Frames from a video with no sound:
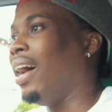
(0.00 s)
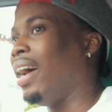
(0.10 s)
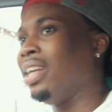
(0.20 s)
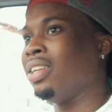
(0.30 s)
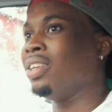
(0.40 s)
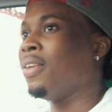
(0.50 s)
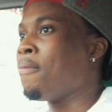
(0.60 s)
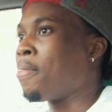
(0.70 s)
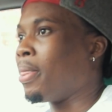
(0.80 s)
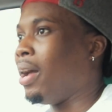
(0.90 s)
And
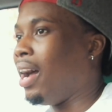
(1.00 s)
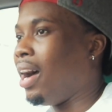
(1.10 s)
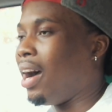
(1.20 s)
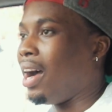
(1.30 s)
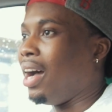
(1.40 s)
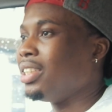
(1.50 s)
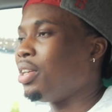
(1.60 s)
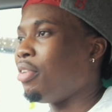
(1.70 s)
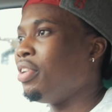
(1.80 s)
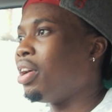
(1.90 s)
as
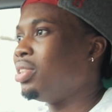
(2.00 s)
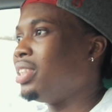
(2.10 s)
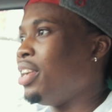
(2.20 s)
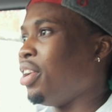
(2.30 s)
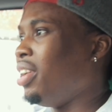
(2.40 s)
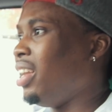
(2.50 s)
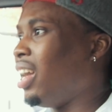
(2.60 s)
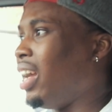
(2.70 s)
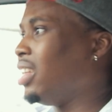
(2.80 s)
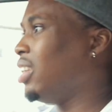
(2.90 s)
I think I was saying earlier,
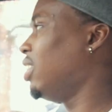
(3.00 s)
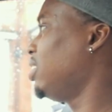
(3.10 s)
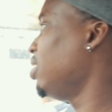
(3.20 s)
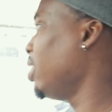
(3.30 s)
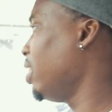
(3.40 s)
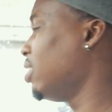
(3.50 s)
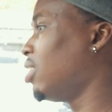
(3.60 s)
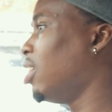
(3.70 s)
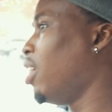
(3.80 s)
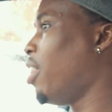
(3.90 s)
like this is